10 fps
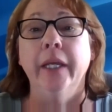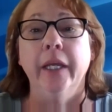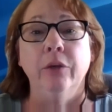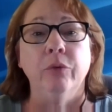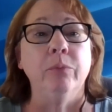
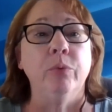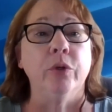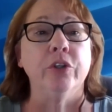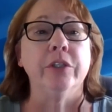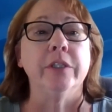and written
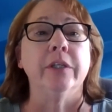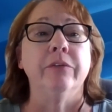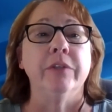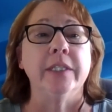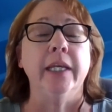portions of
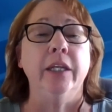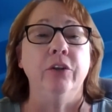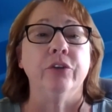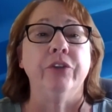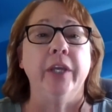a state
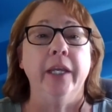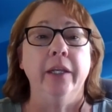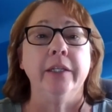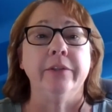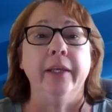nurse aid
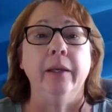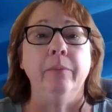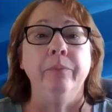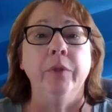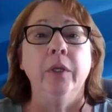exam.